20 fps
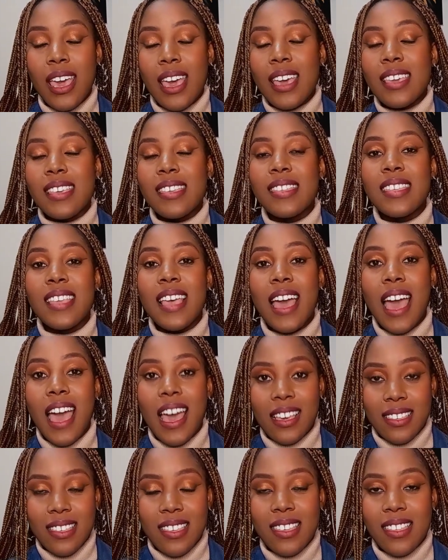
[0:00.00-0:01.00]
is
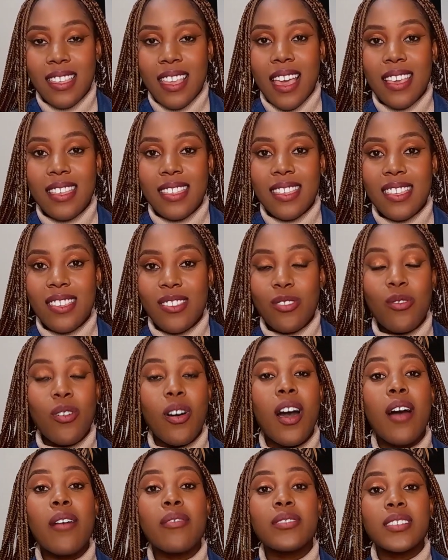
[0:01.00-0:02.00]
exercising.
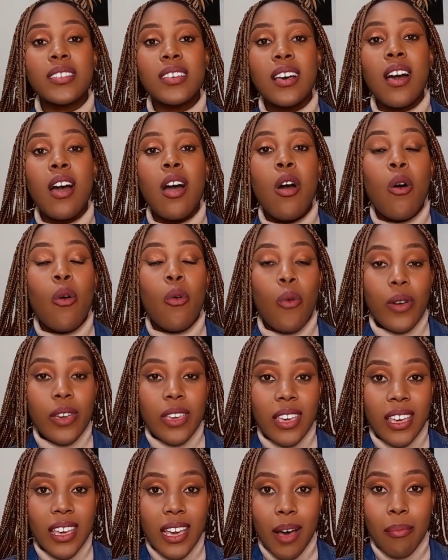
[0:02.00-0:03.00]
So after
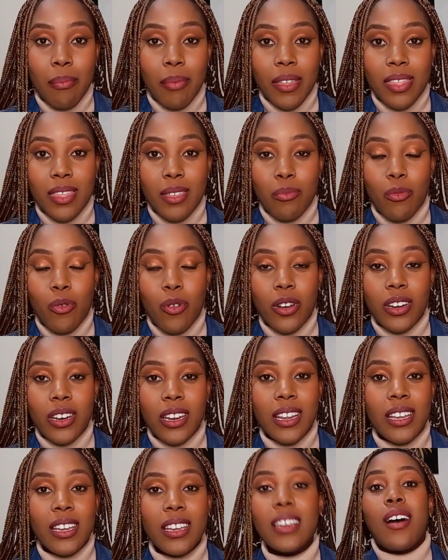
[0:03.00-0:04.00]
waking up in the
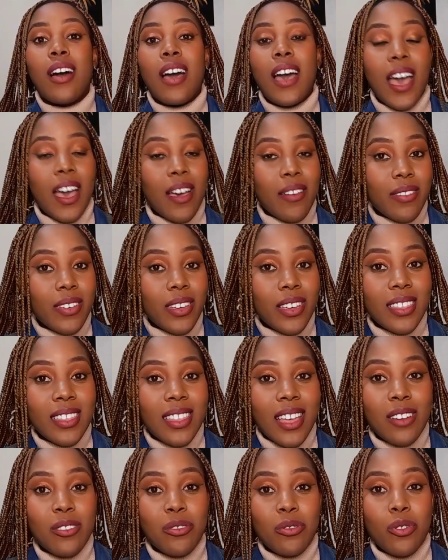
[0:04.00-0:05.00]
morning, having
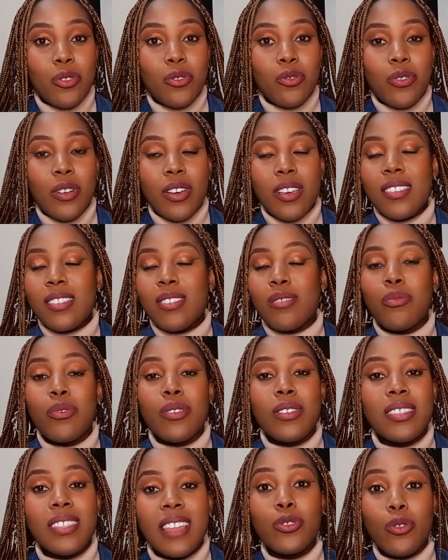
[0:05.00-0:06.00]
that good rest
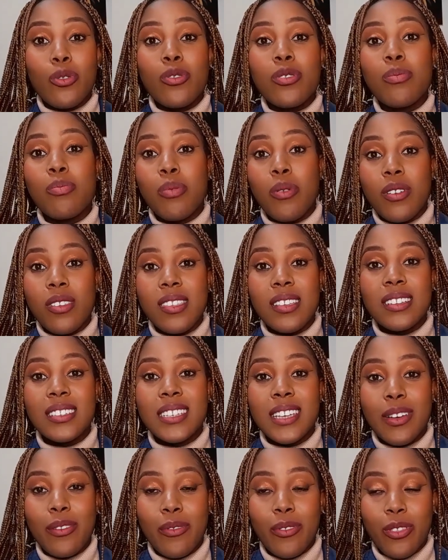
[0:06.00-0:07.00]
with those
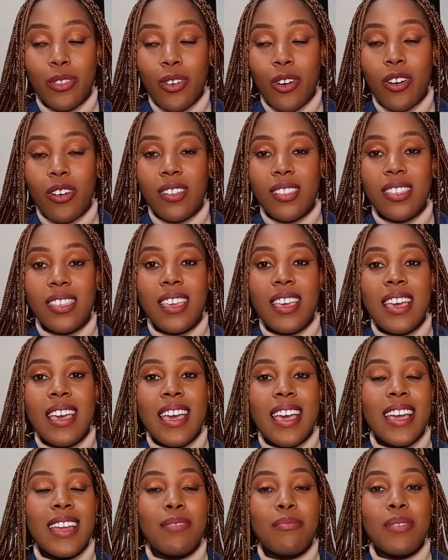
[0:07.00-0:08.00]
positive thoughts,
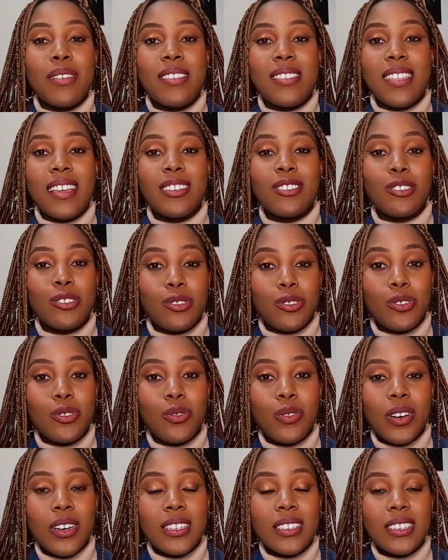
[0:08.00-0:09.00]
it means that you do
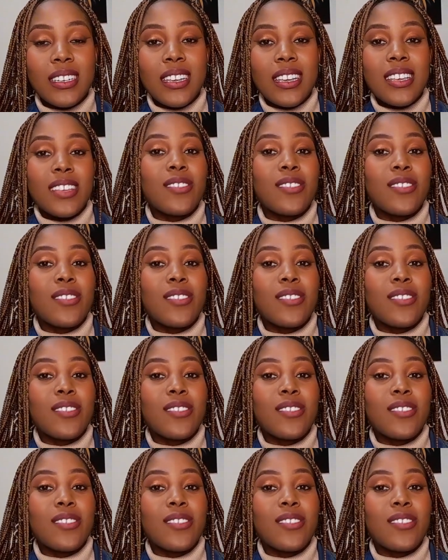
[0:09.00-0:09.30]
what?